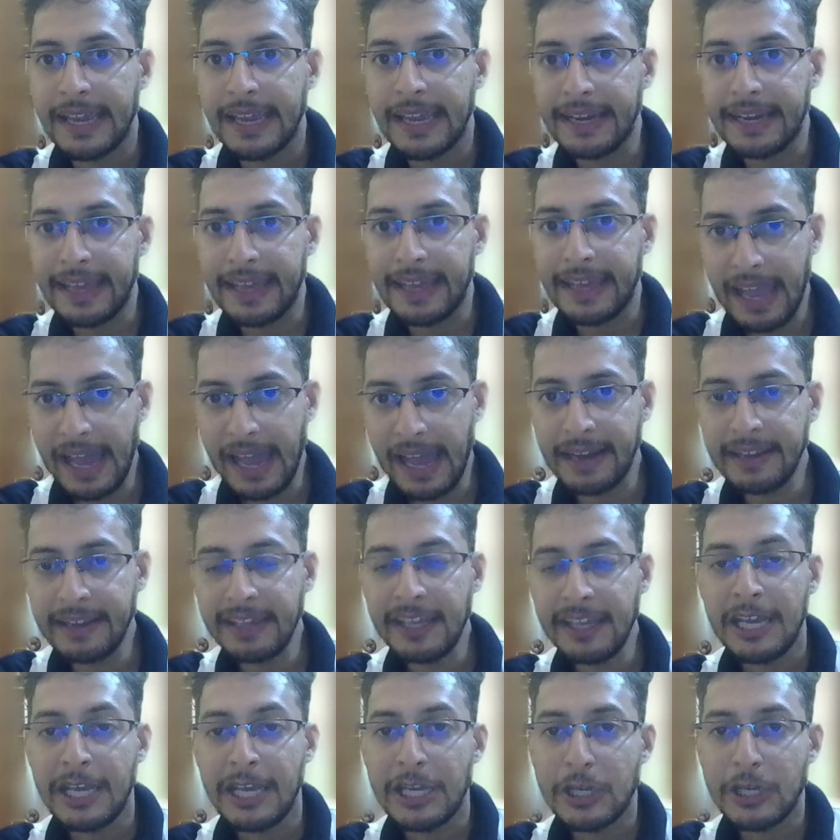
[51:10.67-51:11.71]
and here
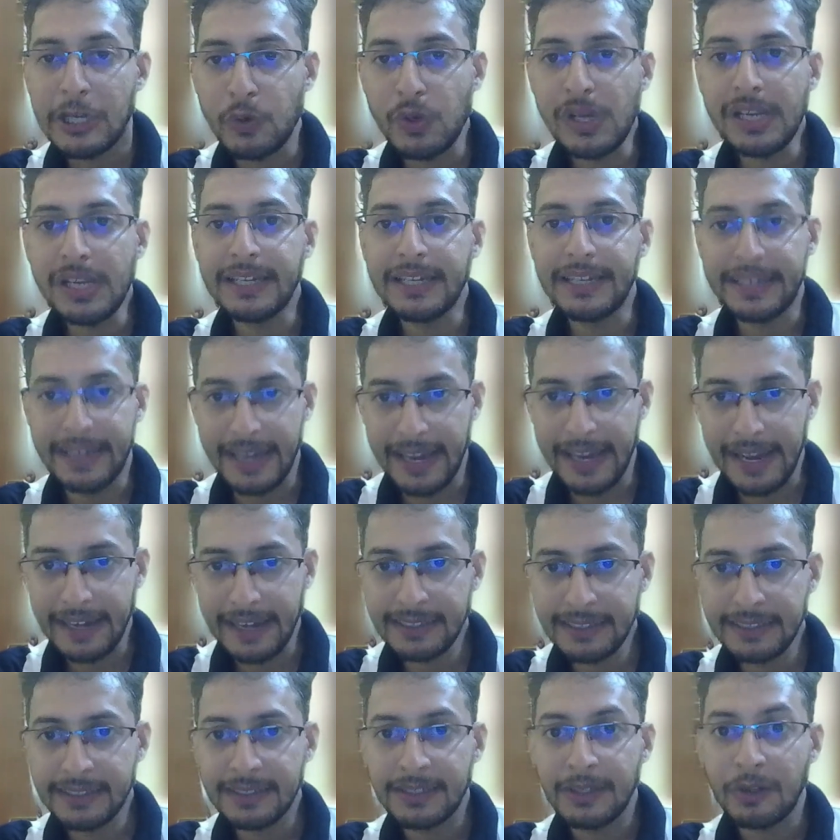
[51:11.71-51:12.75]
you will
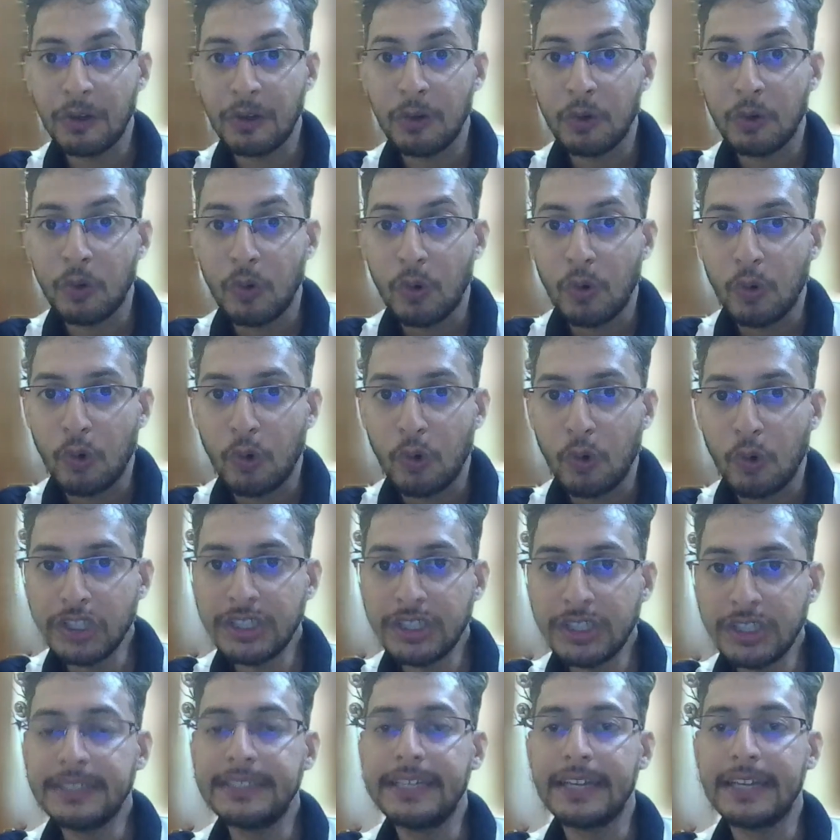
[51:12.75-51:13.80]
get
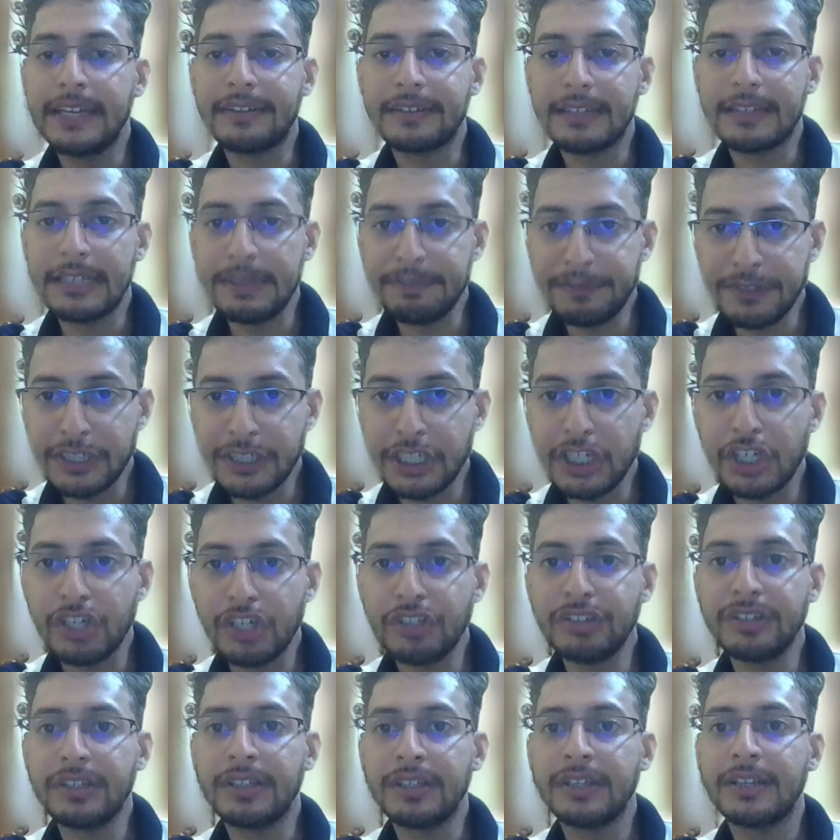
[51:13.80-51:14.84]
which
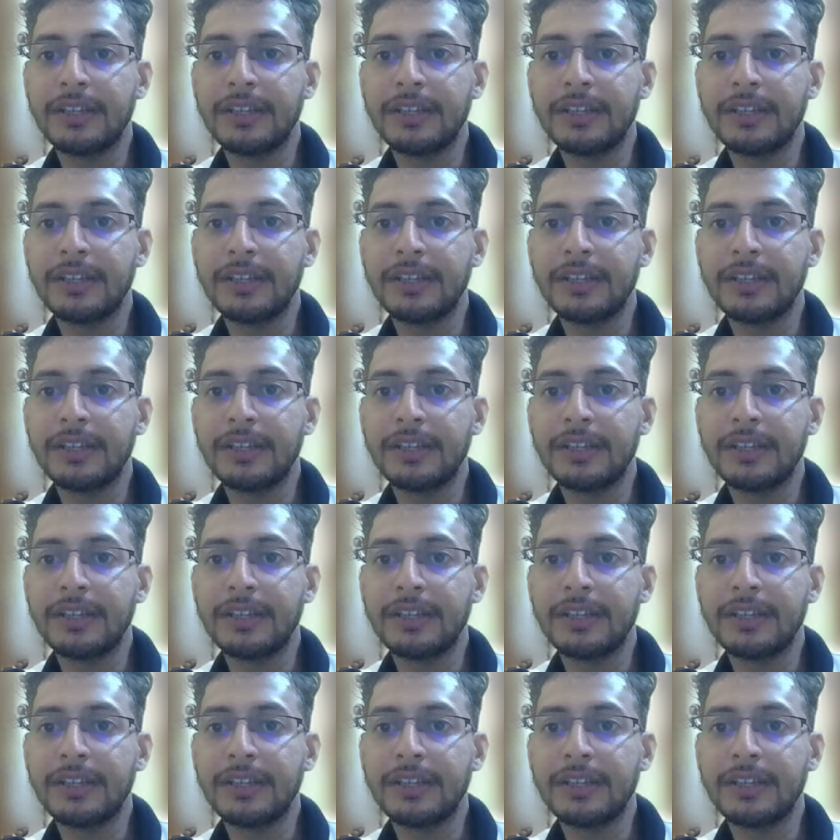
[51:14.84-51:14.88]
descriptors